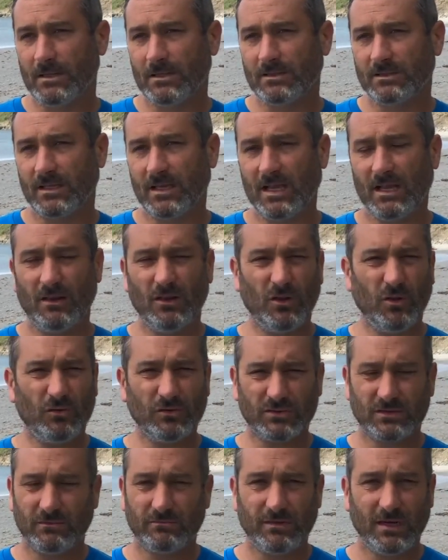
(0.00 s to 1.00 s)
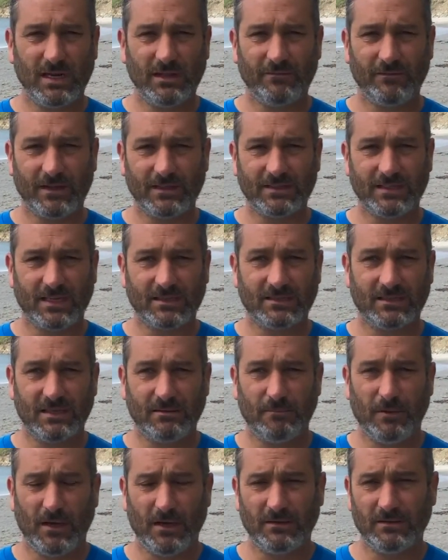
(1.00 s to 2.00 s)
So yeah, lots of really fantastic
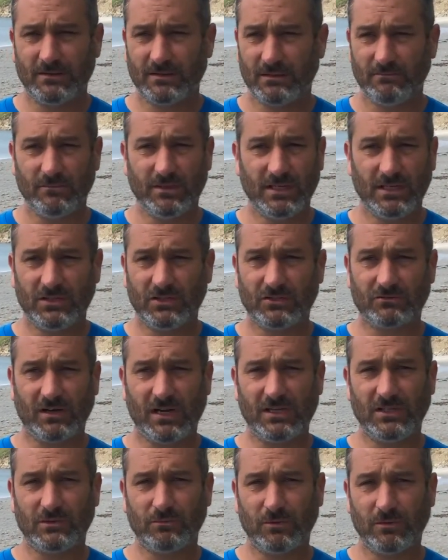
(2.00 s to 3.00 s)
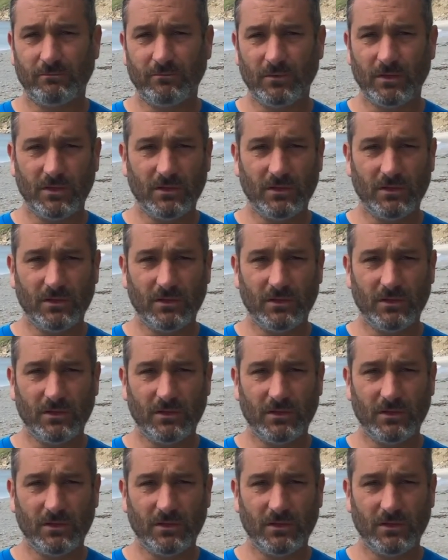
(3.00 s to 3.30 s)
posts, some really strange one.